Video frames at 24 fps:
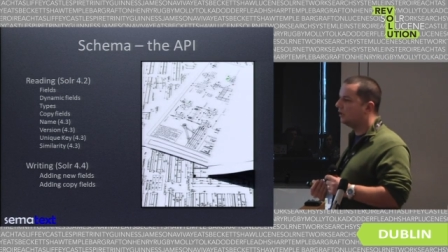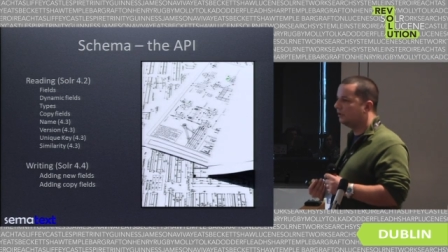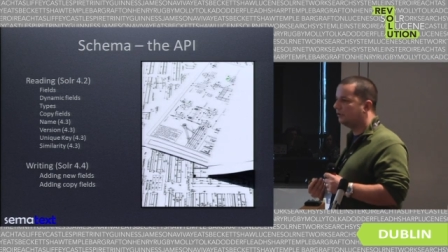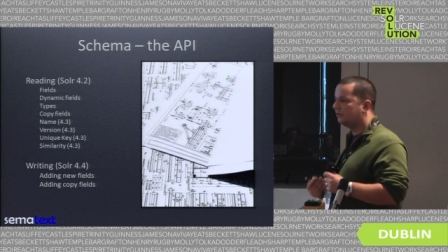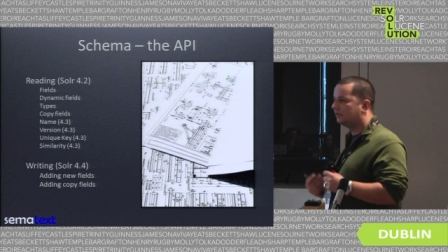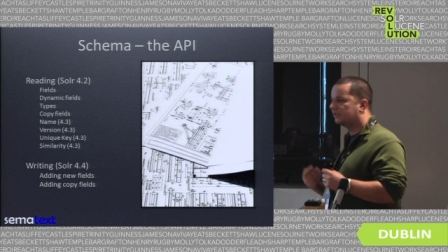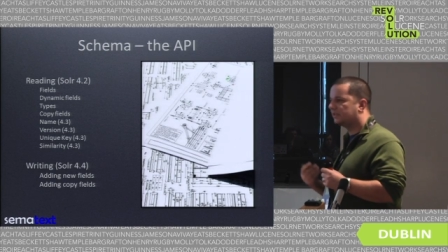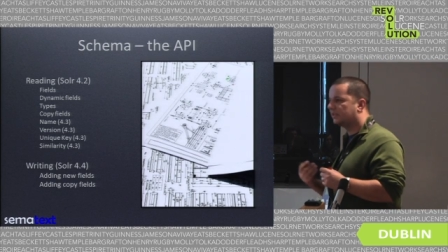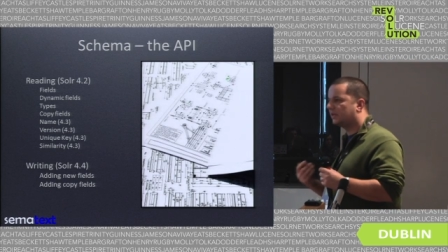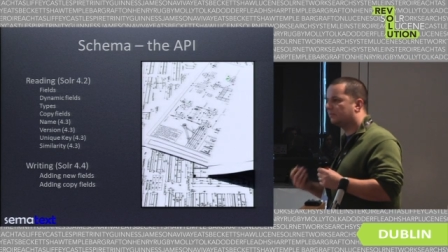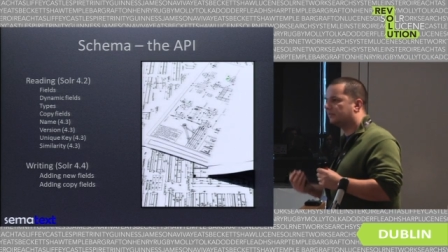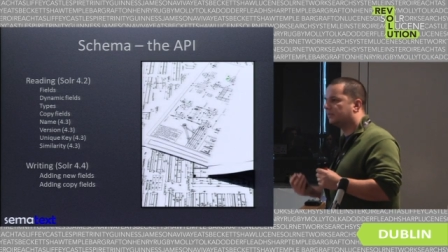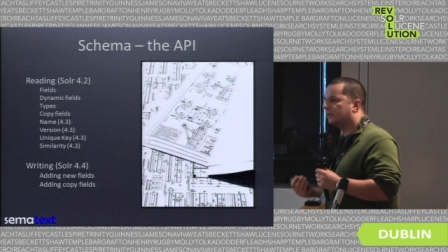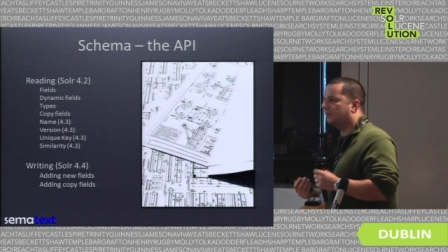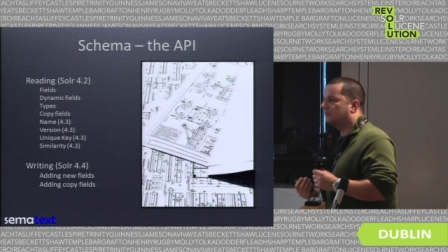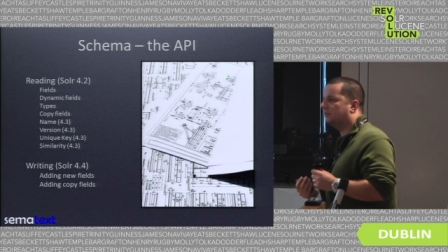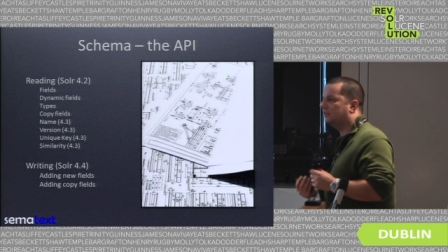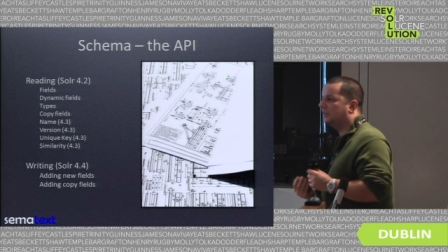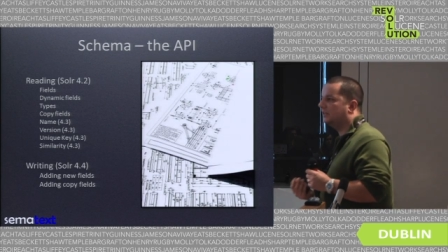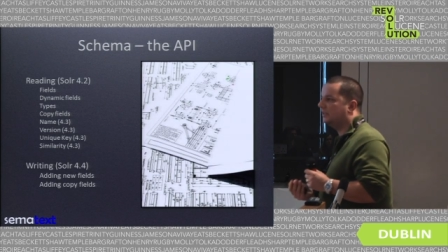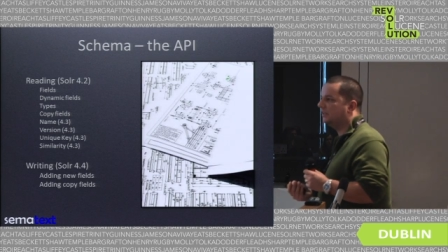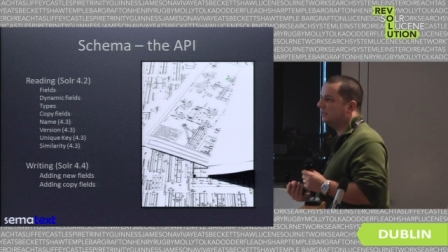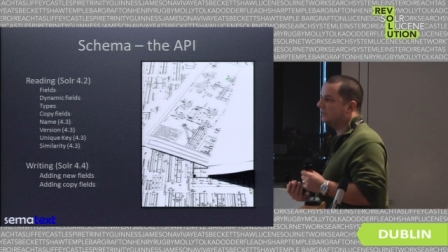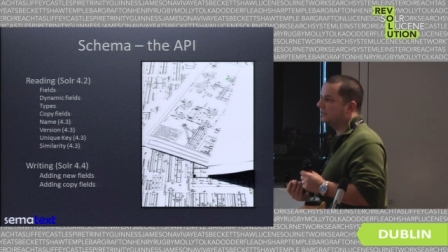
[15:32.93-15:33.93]
you sometimes
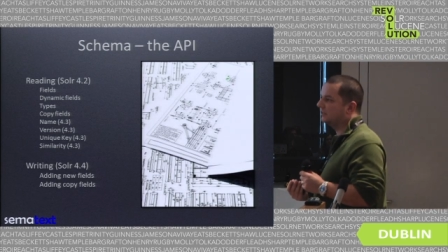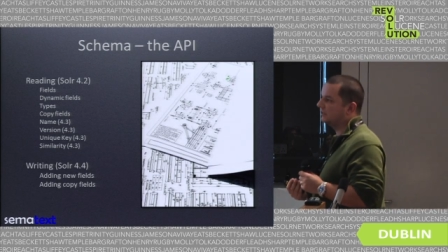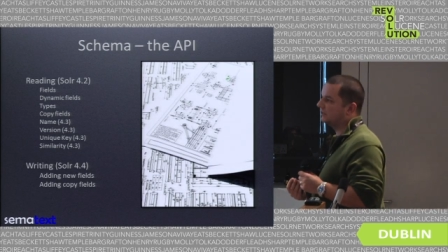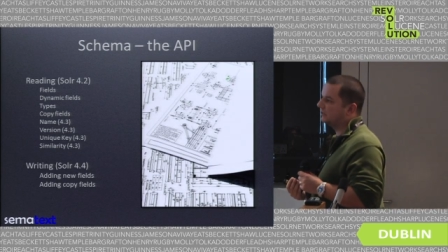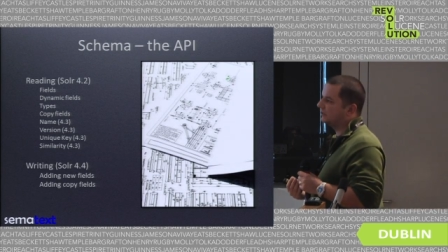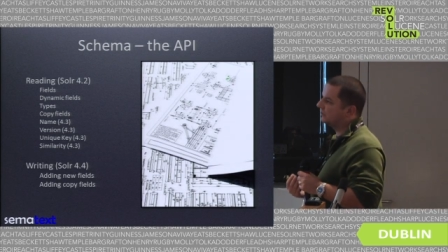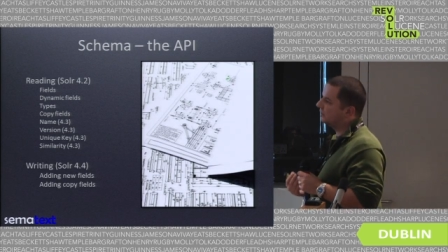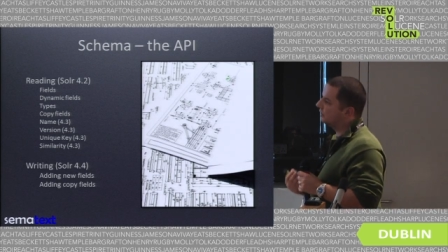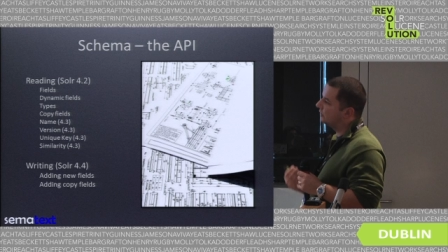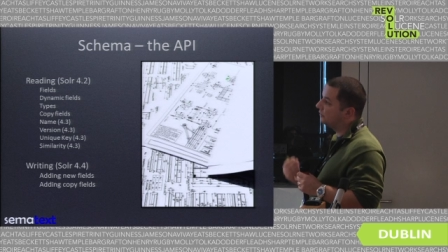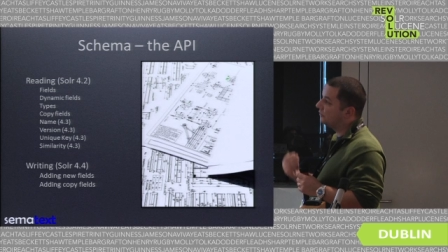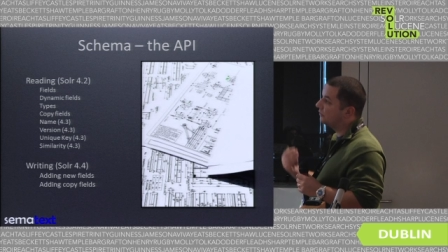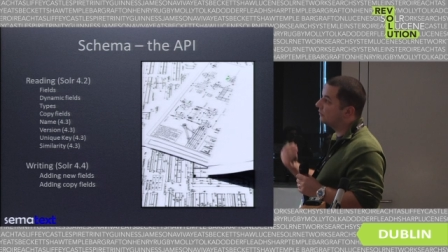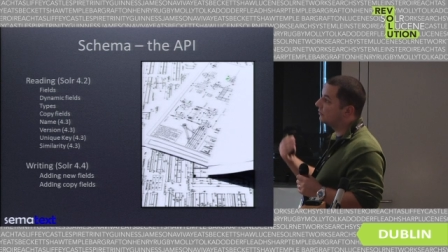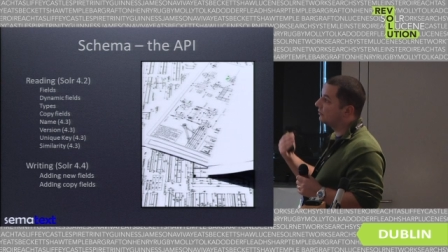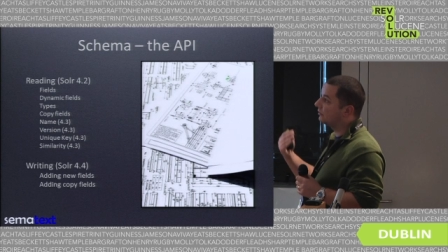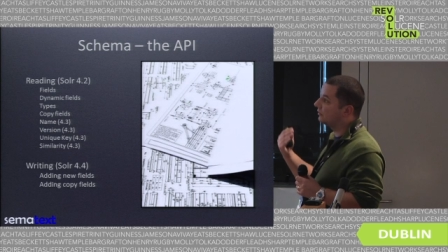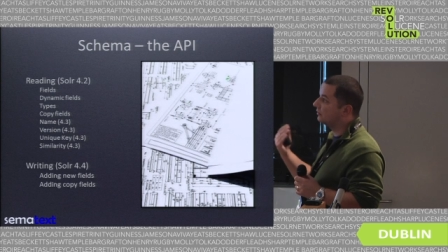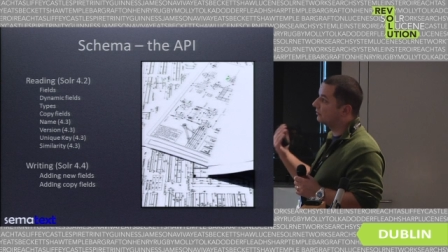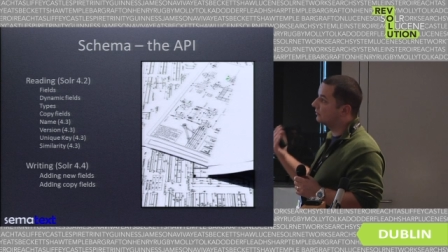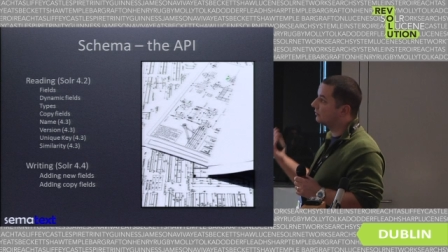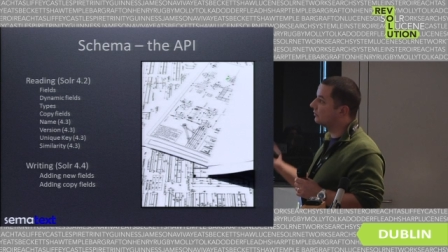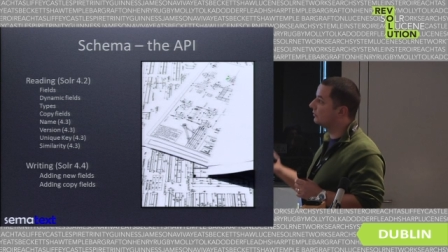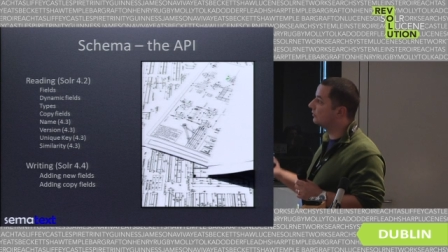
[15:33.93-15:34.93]
needs your
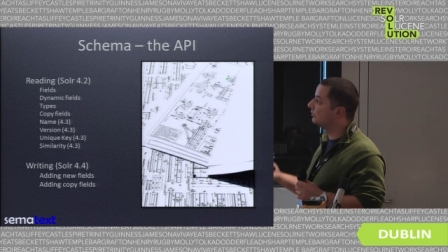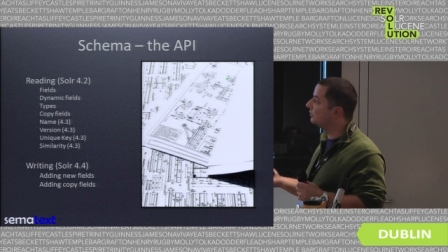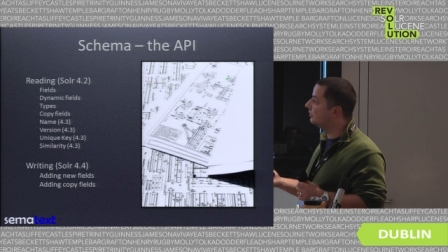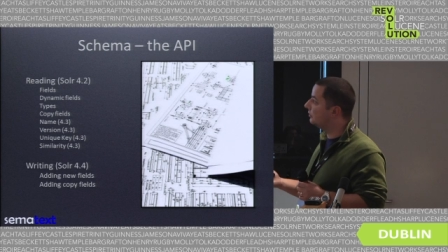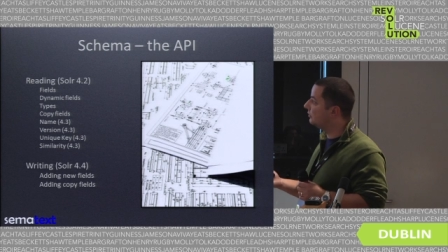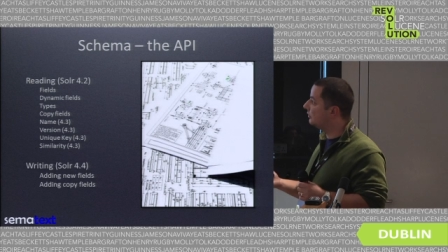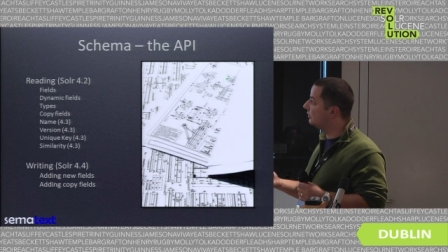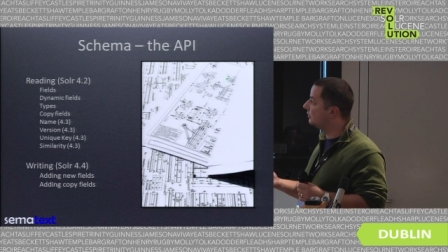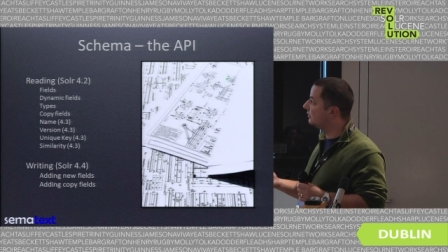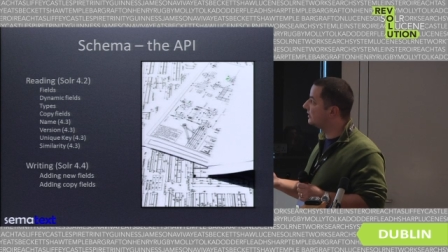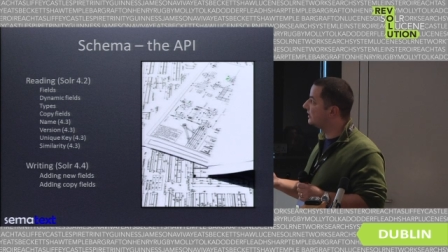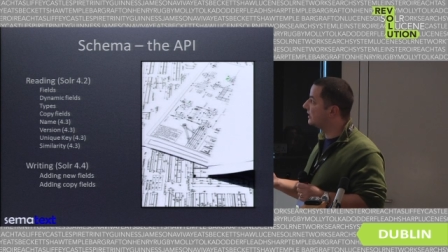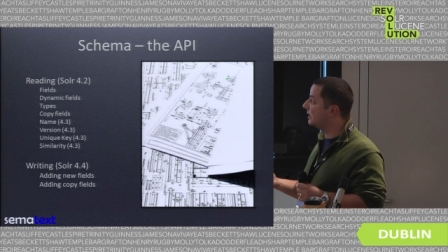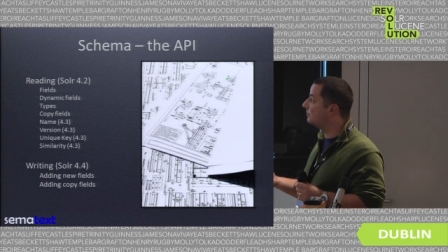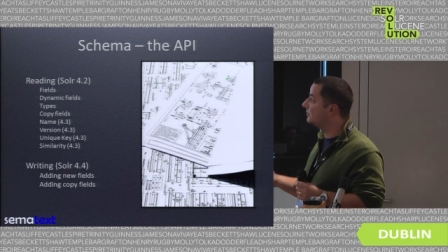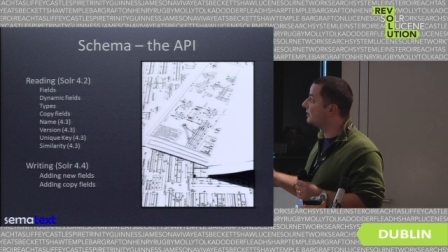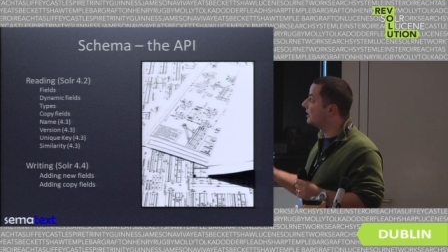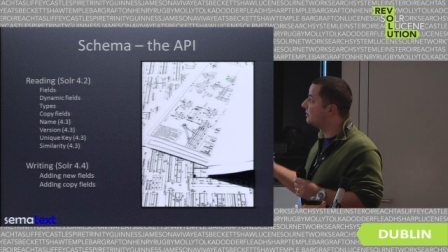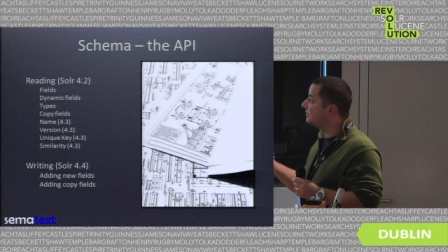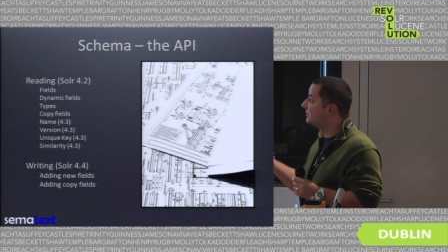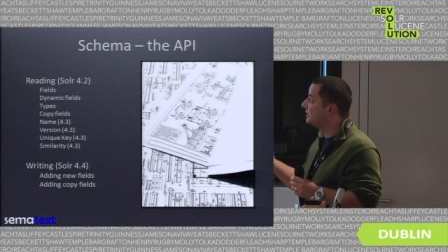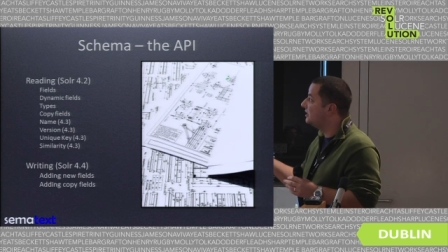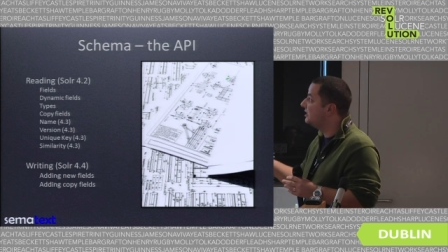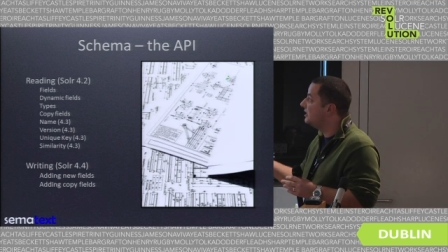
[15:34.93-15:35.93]
uh,
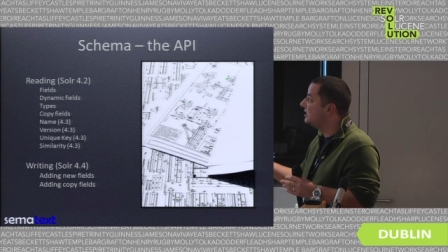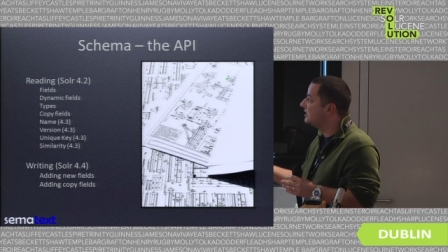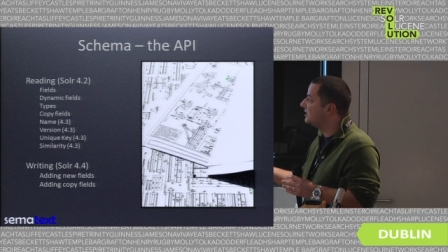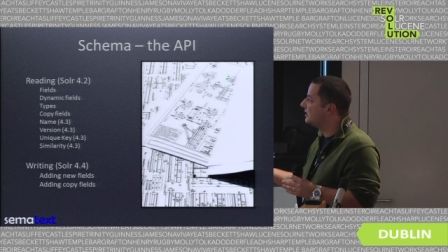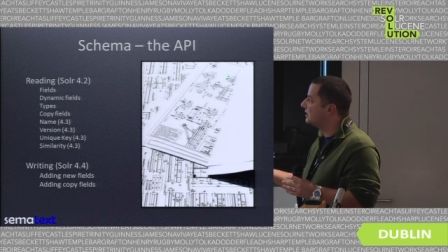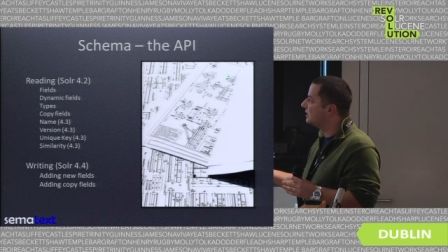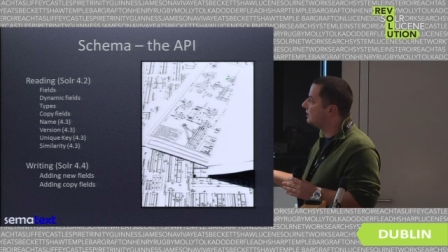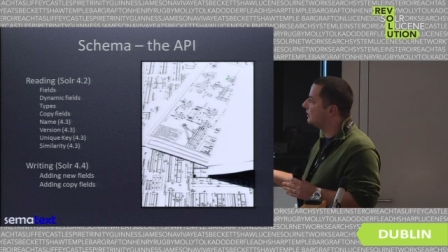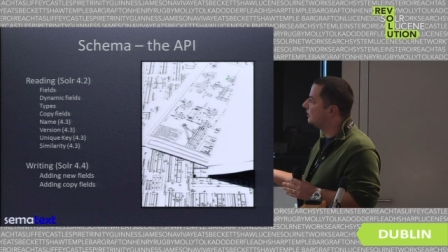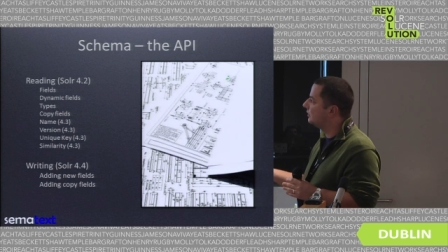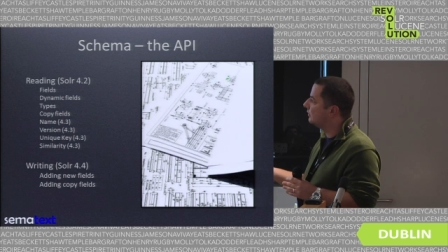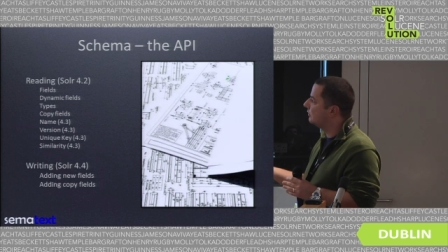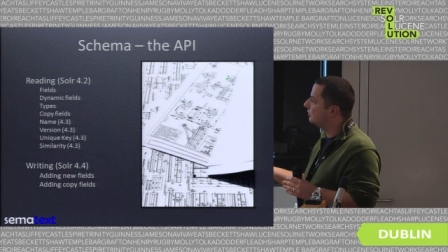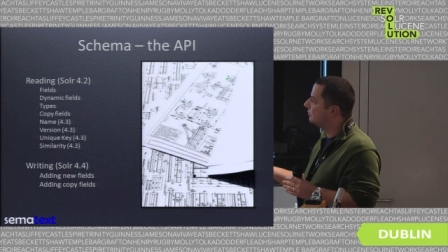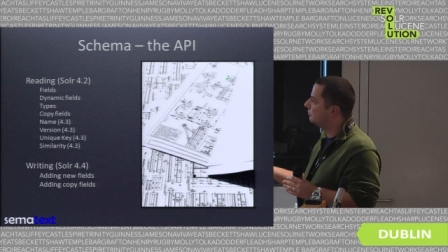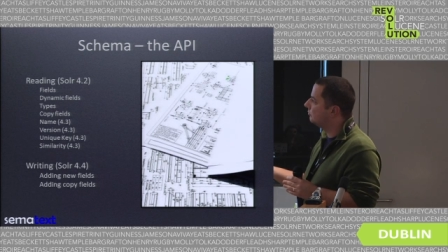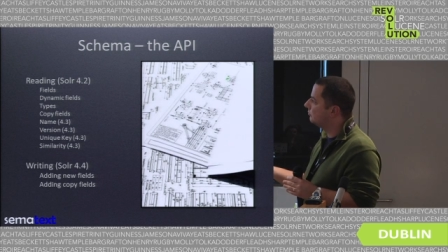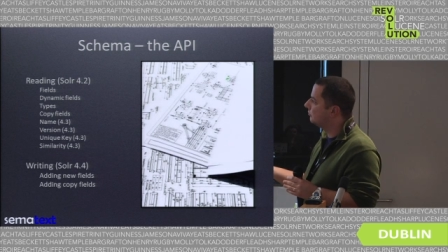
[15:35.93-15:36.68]
sometimes needs uh,